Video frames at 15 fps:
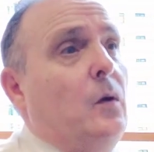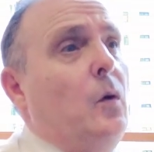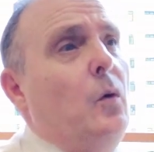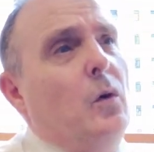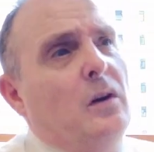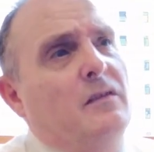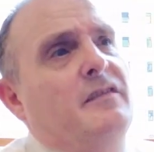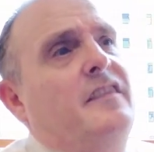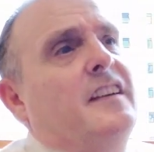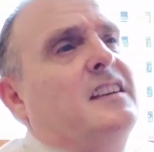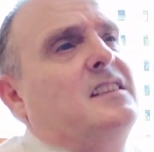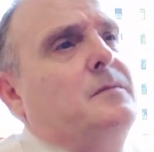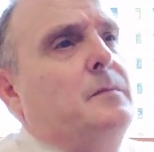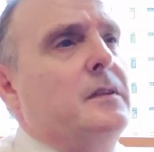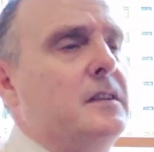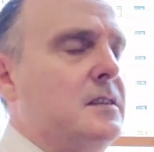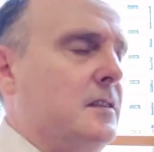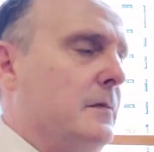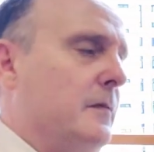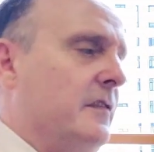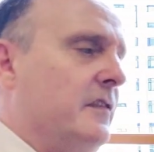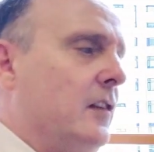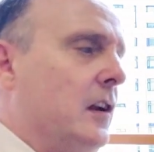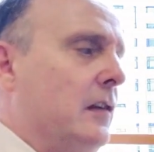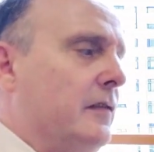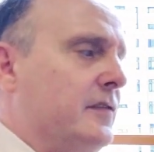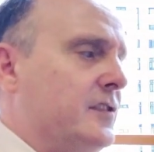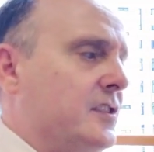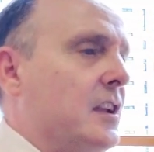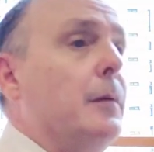All investments
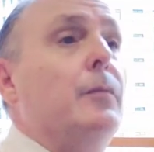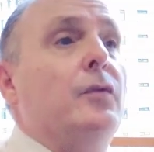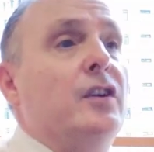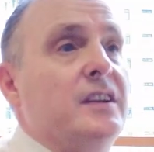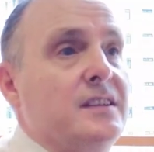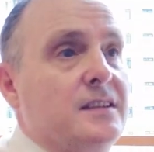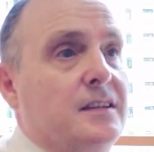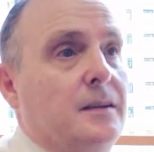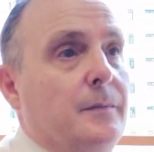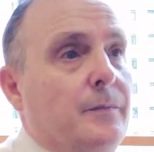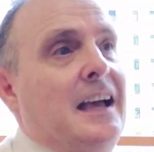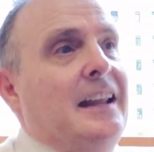involve some risk,